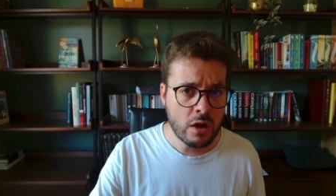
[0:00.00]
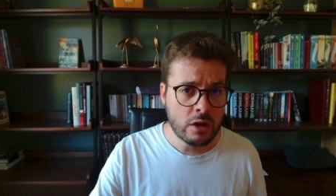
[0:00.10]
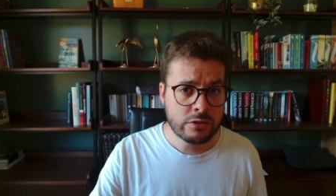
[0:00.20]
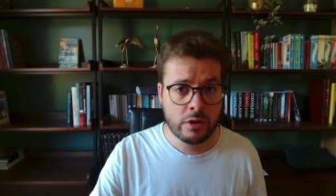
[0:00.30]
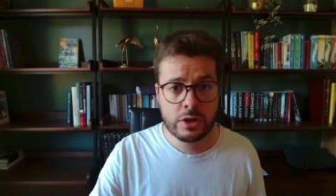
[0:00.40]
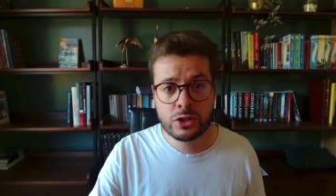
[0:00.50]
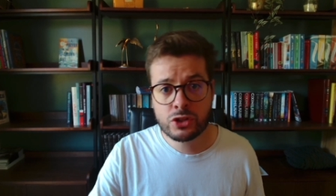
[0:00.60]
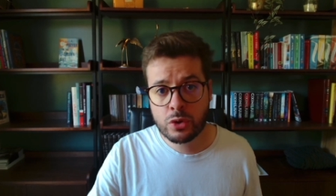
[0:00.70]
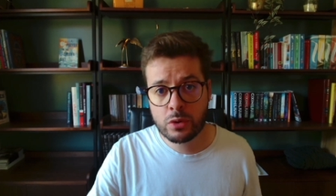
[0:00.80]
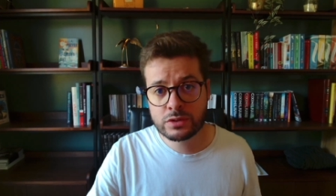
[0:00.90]
So in
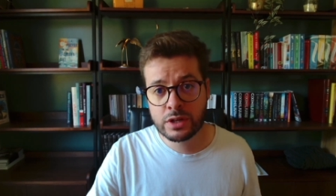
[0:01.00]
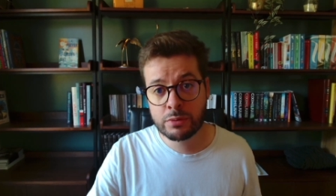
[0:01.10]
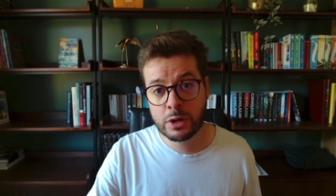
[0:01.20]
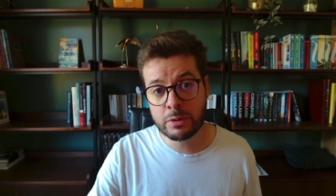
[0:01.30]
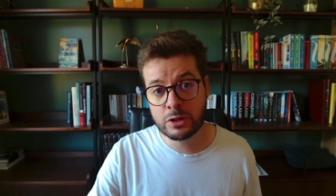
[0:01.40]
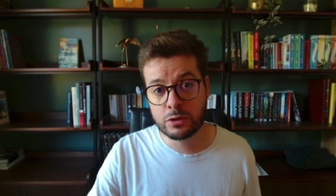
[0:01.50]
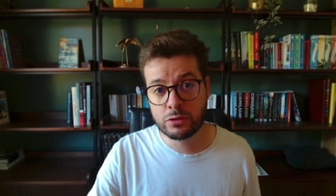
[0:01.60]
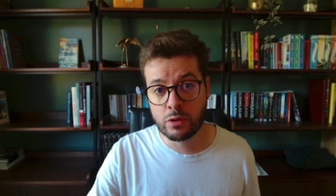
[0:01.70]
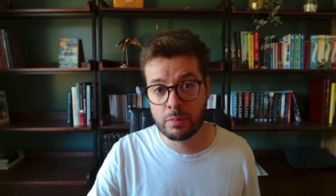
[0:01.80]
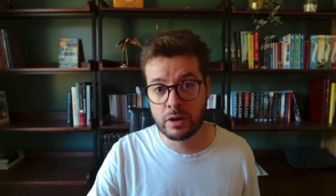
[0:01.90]
short, I recommend you
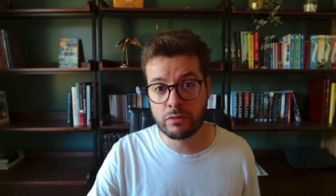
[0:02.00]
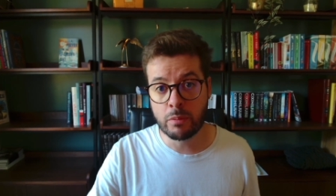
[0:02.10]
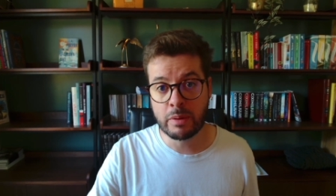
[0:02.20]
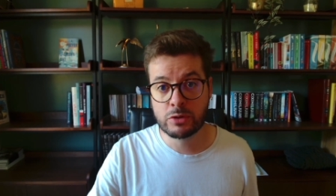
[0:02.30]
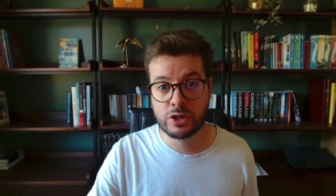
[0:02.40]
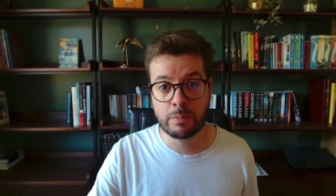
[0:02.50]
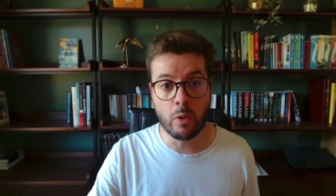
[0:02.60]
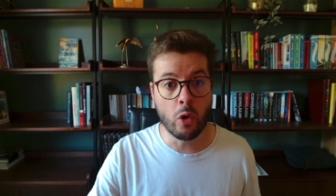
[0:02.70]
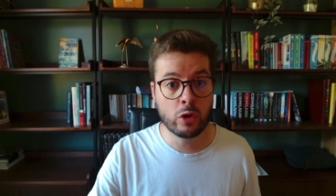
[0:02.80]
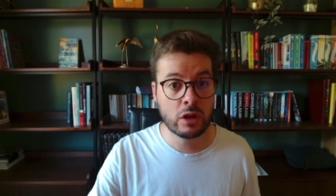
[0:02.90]
to apply for membership
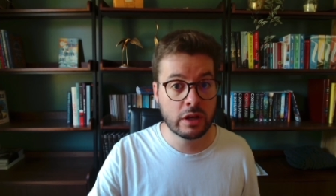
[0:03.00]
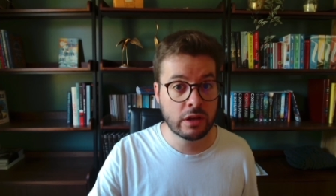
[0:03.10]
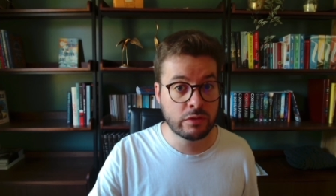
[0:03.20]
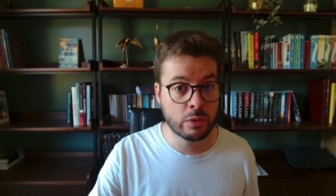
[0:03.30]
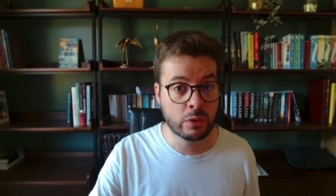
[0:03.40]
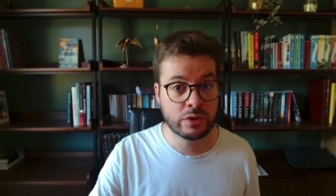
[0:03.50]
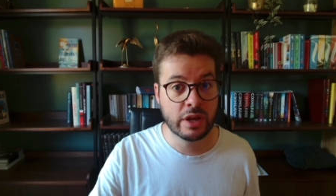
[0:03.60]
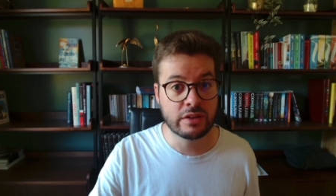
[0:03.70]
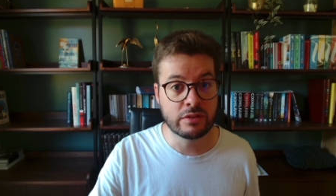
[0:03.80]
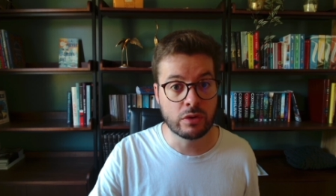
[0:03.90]
only if you want to
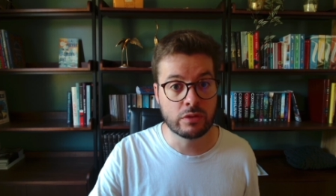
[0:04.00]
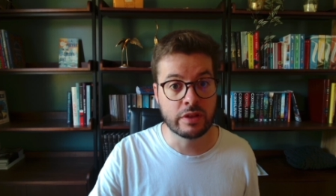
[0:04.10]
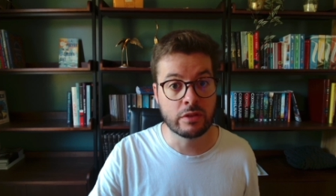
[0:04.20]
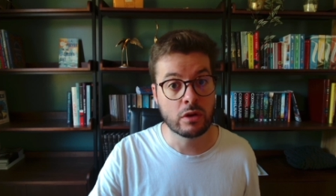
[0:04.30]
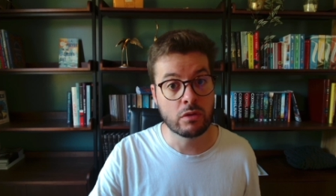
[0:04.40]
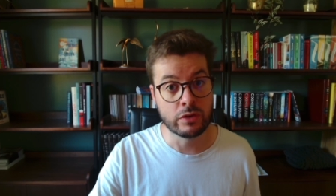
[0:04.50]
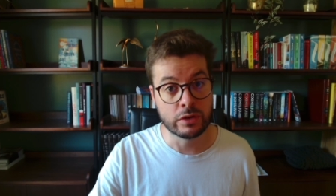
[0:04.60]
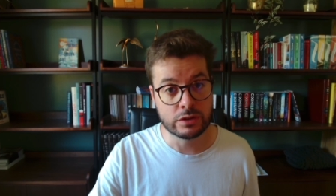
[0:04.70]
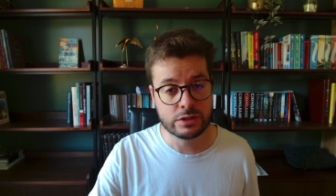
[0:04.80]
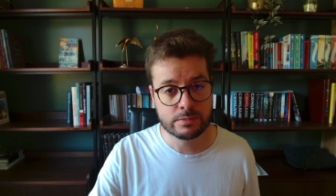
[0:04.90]
get involved in the
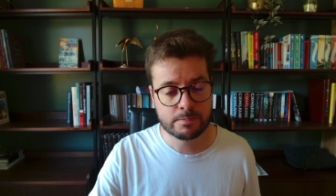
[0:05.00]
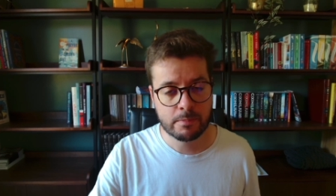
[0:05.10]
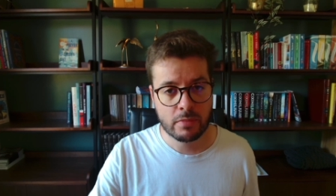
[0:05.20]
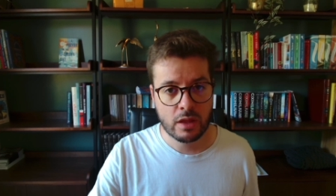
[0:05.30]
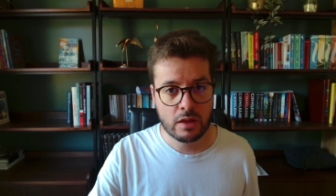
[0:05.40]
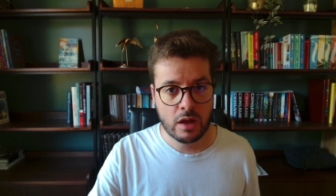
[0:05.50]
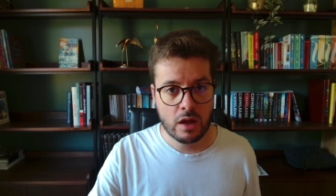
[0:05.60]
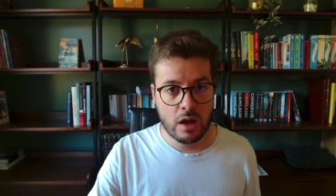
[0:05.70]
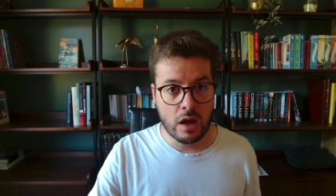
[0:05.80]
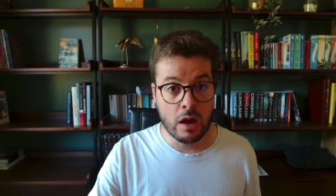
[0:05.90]
governance.
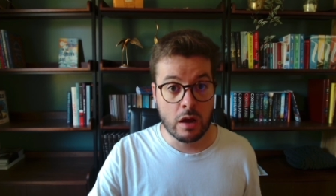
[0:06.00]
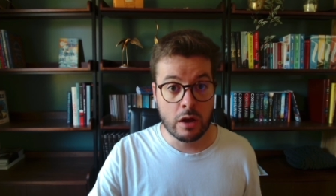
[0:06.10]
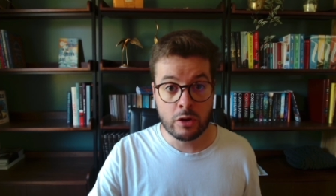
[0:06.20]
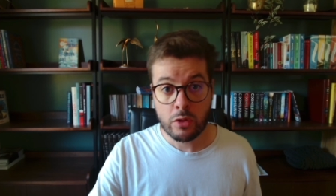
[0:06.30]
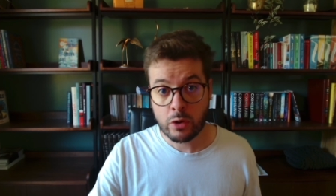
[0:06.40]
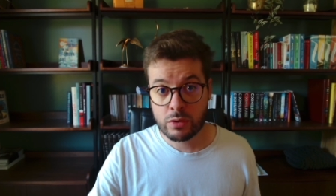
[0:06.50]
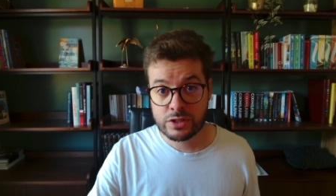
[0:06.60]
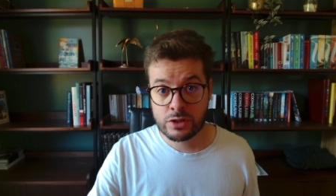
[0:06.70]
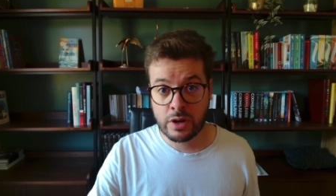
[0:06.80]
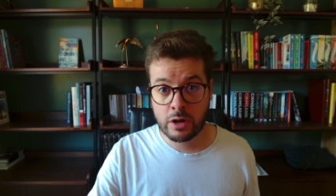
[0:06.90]
Uh, another
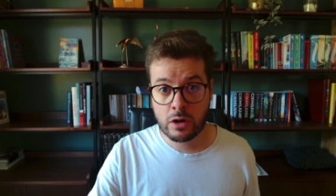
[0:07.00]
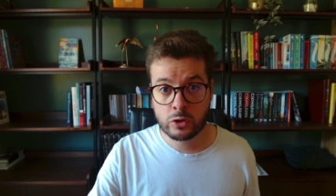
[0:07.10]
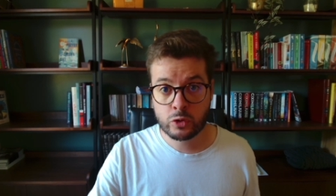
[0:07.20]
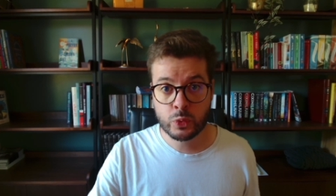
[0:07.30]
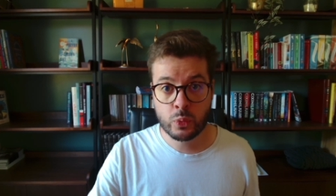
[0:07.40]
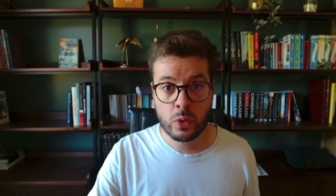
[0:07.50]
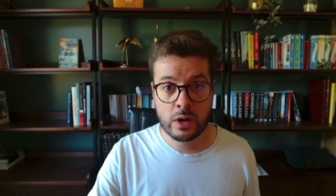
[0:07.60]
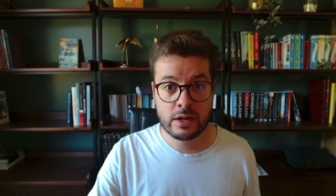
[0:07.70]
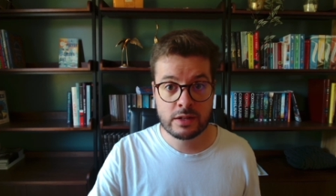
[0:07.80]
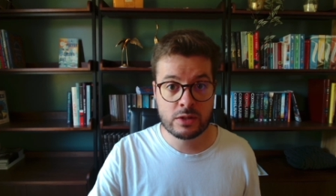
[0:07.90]
question I got
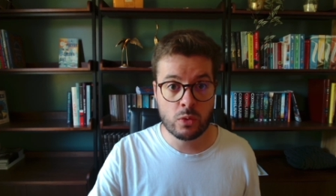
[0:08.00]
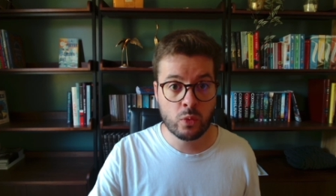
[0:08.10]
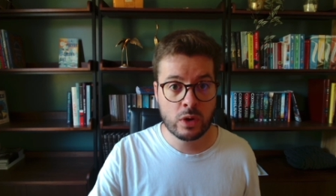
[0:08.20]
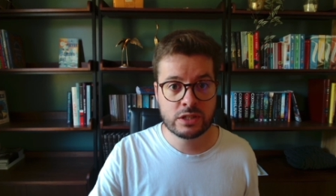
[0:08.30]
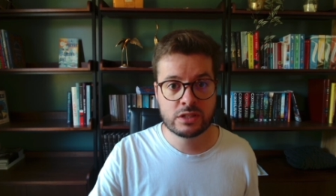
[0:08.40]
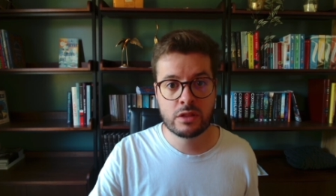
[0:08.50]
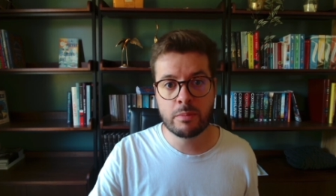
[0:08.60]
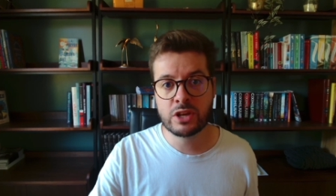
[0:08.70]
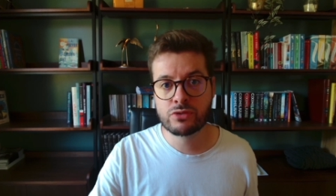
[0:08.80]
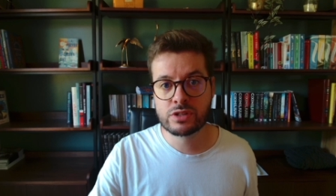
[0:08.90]
was, what is the
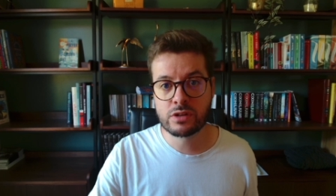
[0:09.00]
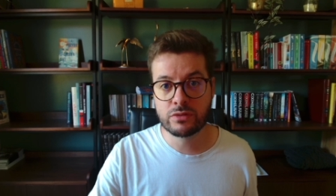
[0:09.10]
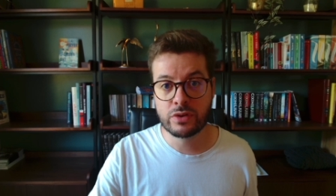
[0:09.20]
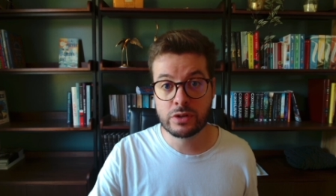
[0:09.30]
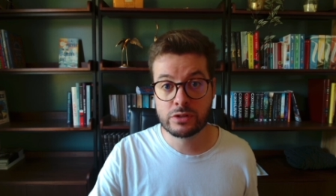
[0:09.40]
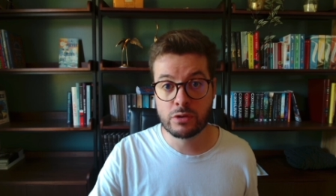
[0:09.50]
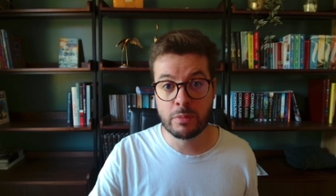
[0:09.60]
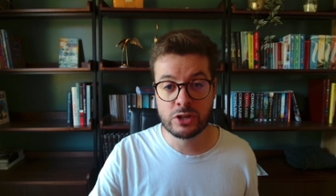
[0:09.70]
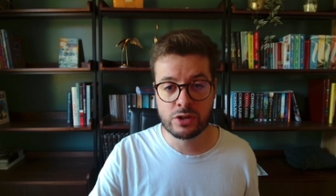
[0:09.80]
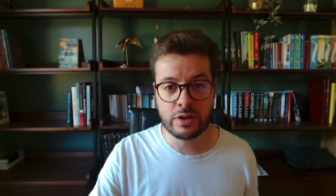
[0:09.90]
matrix conference you
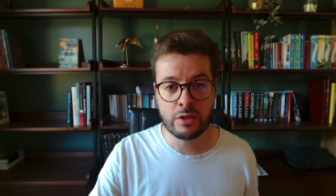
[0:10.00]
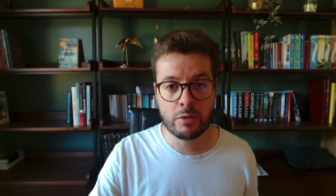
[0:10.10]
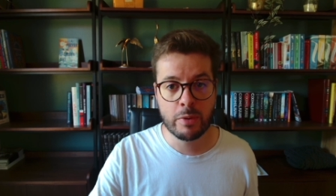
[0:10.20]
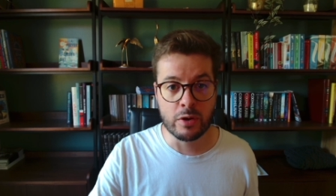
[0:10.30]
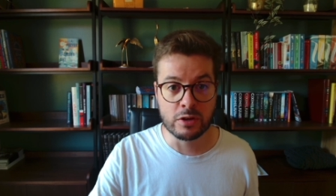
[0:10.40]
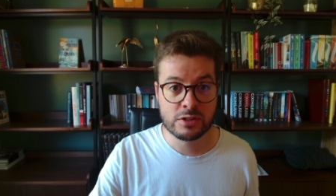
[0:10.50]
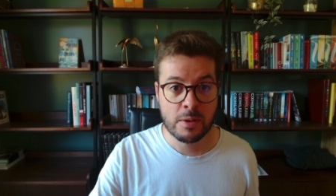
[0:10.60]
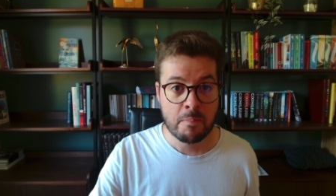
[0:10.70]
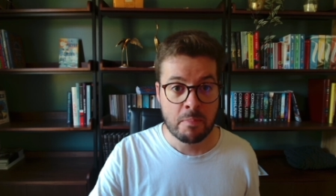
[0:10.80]
mentioned in the perks?